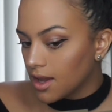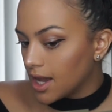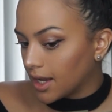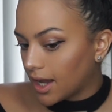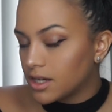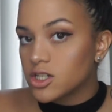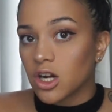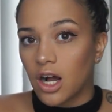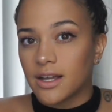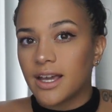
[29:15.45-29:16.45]
and kind of
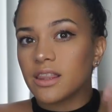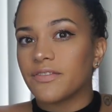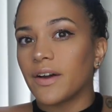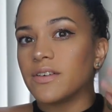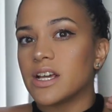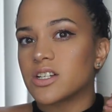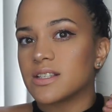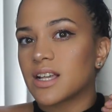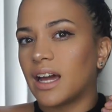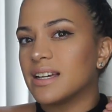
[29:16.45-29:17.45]
chalky, and the
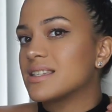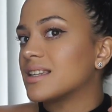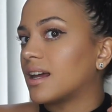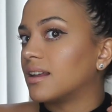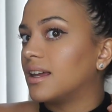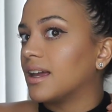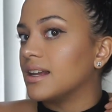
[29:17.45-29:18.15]
foundation's kind of settling